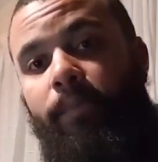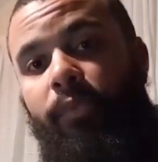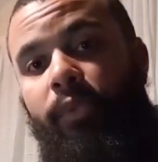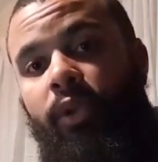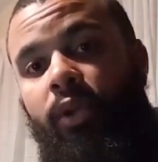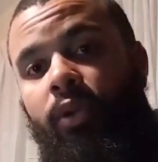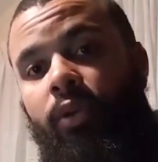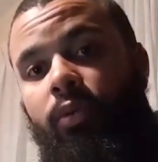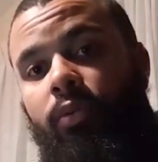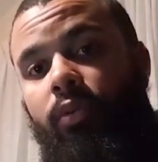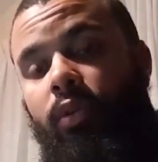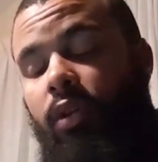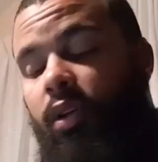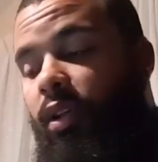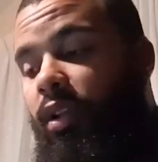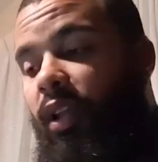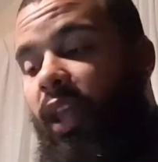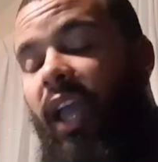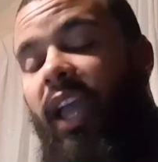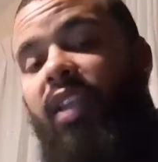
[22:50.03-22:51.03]
you know,
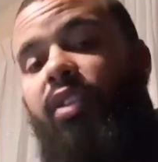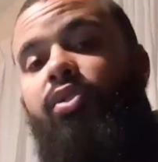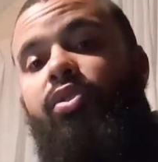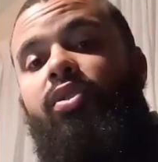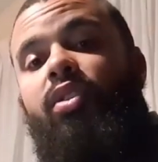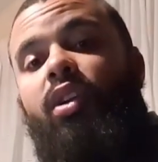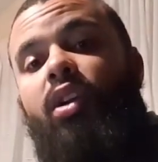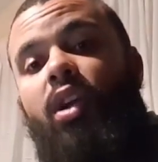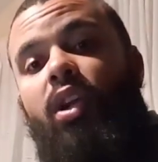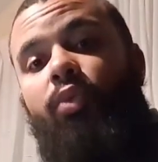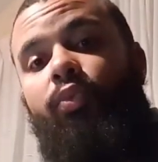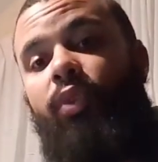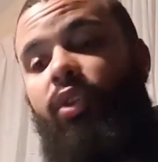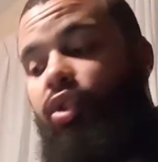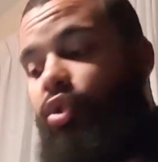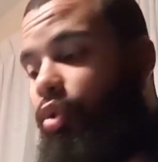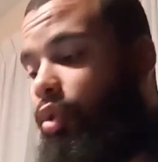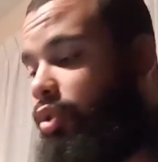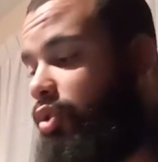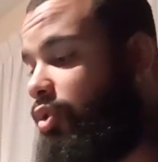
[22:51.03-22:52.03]
the angels are going to
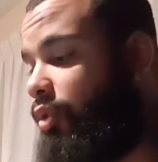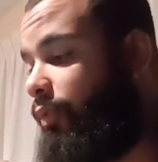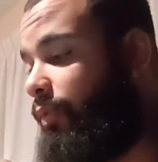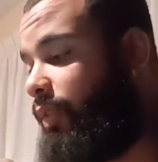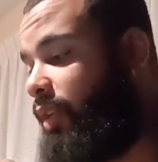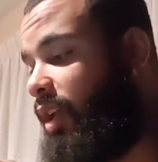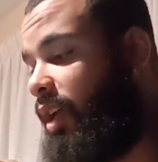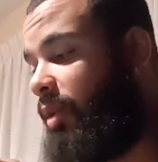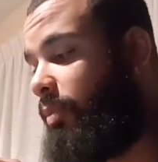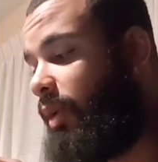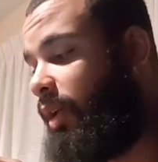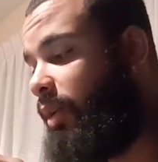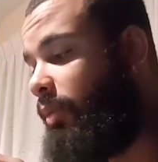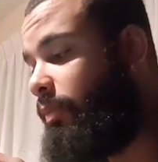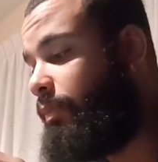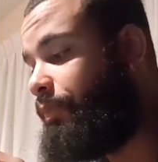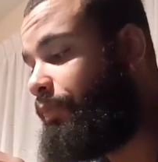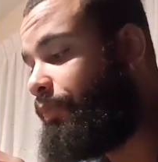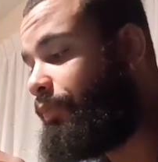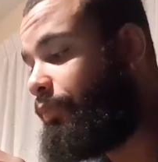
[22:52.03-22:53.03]
rejoice over that, man.
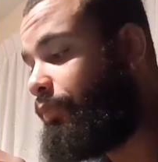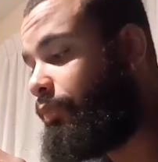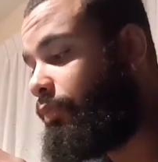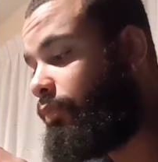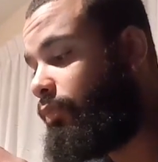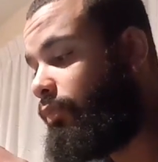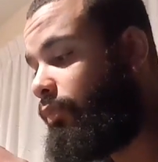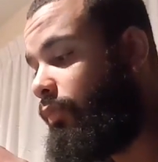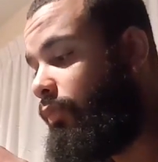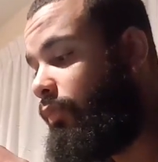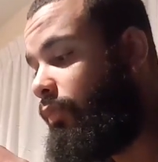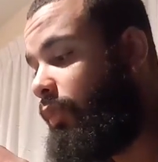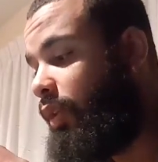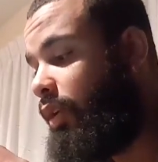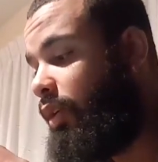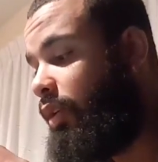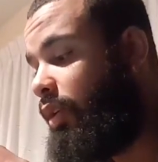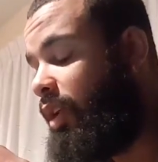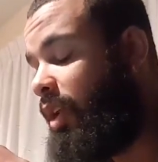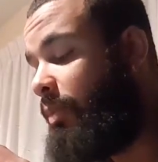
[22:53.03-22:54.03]

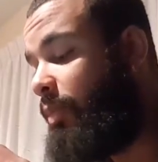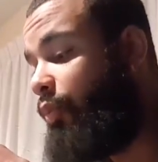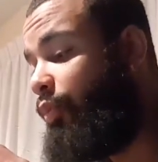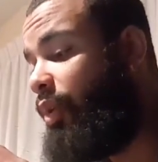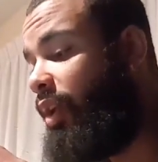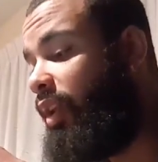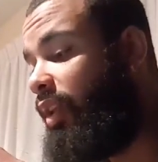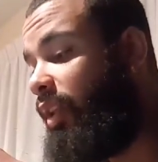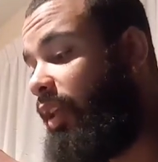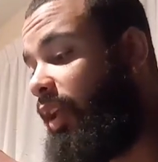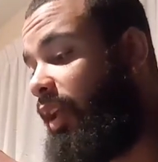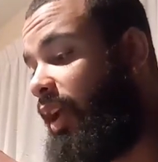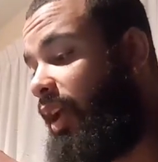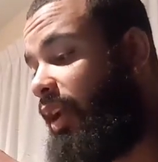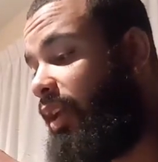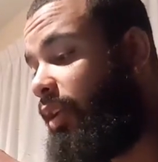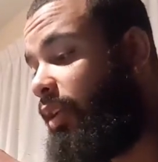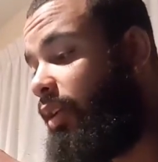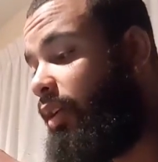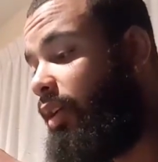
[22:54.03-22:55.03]
Let me read it
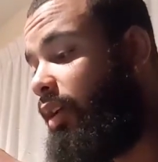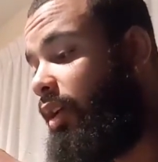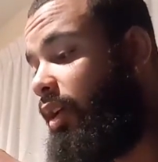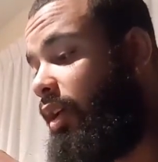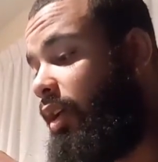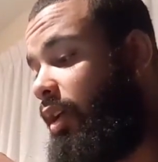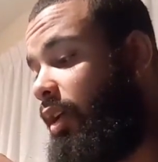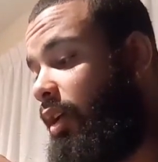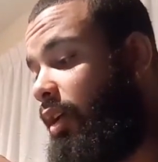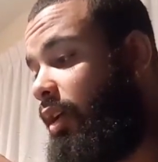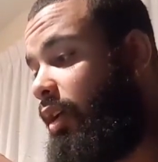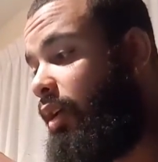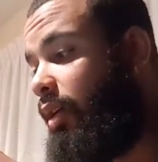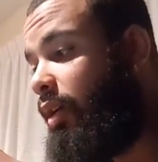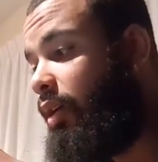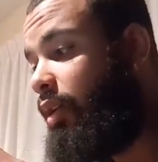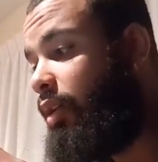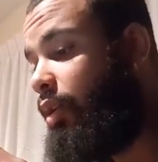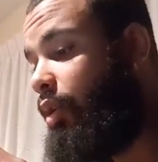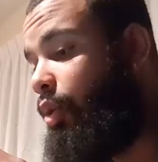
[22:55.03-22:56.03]
again.
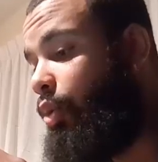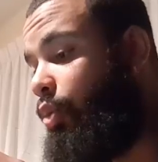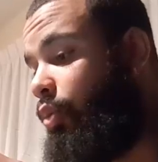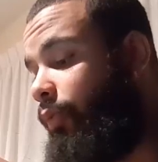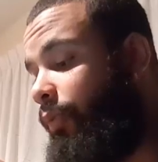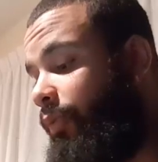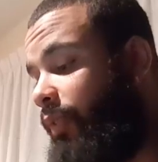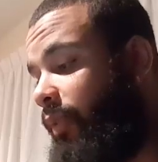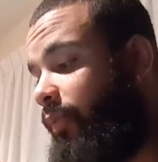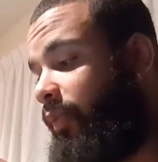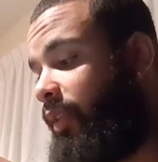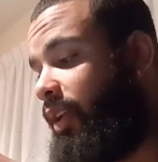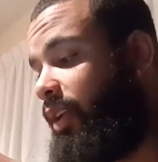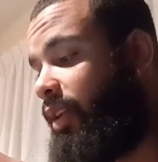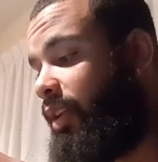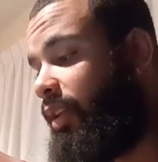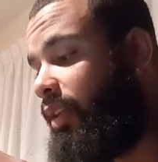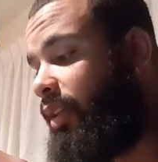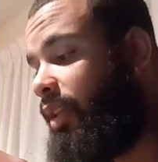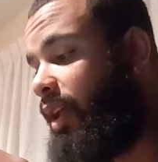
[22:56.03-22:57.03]
Luke
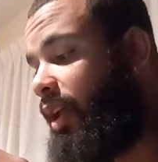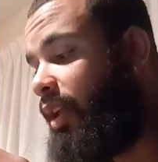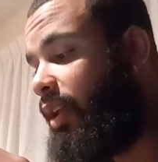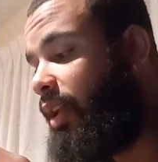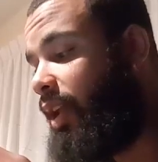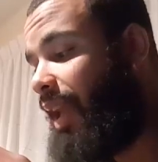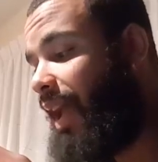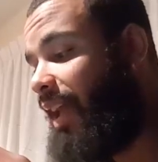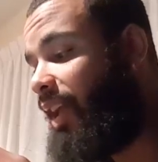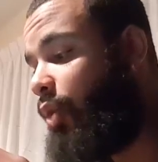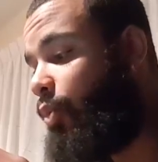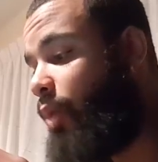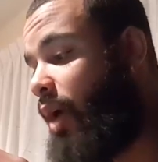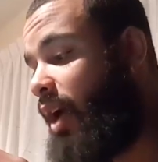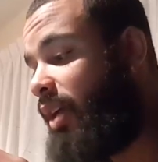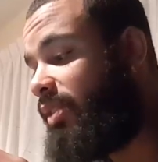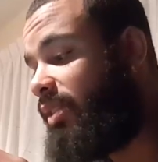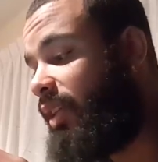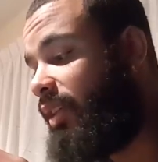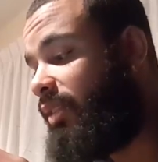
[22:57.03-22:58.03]
15 and 10.
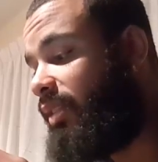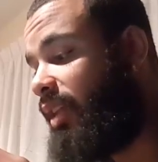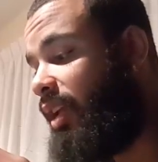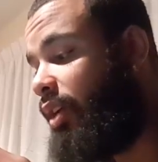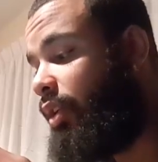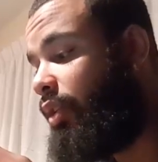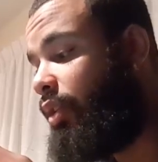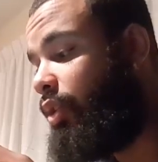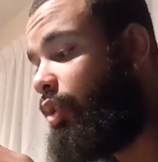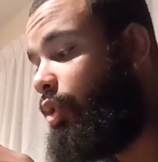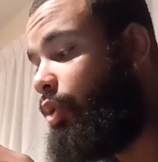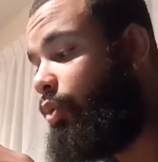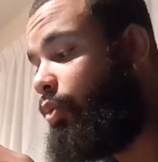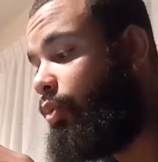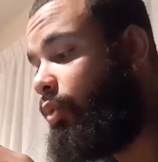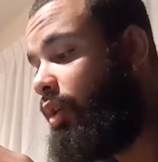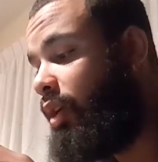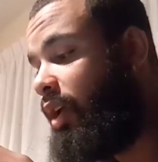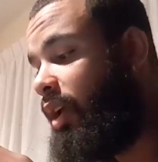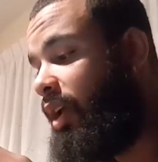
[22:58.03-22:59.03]
Likewise, I say unto you,
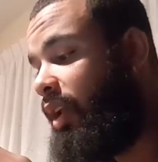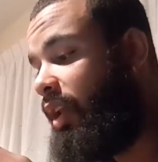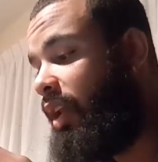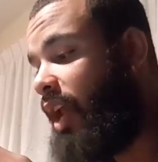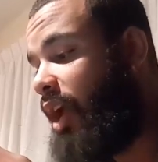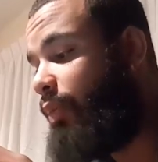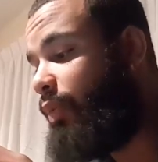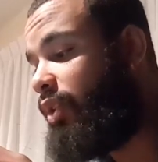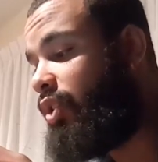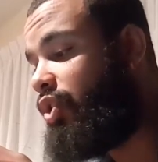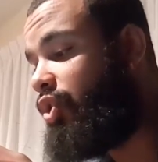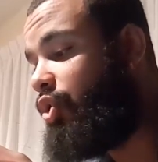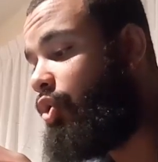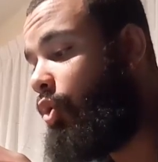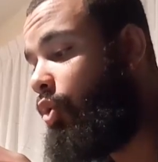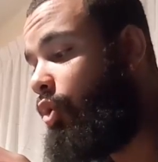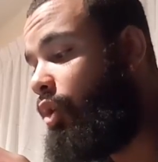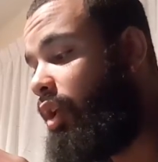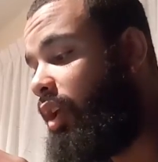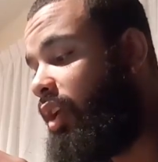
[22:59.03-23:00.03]
there is
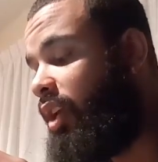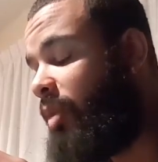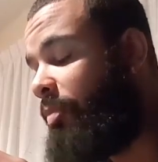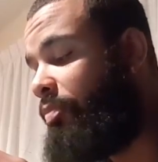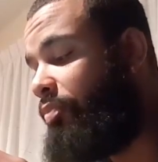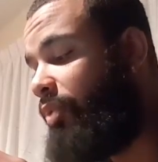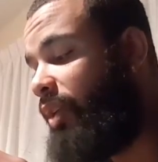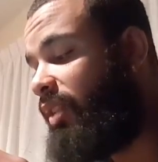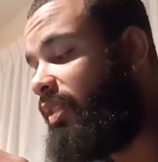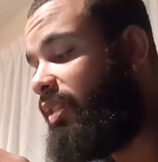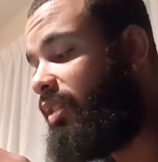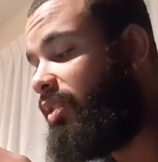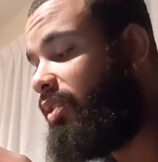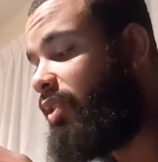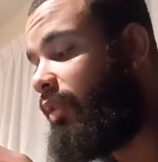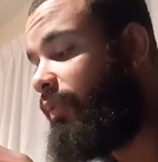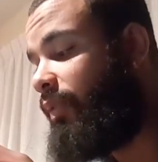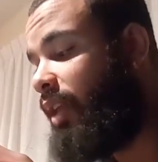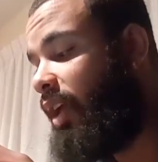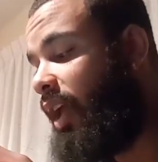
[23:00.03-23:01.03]
joy in the presence
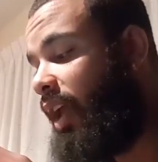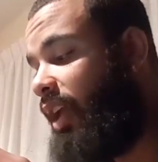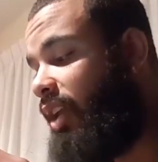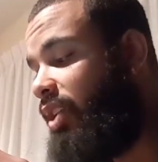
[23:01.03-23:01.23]
of the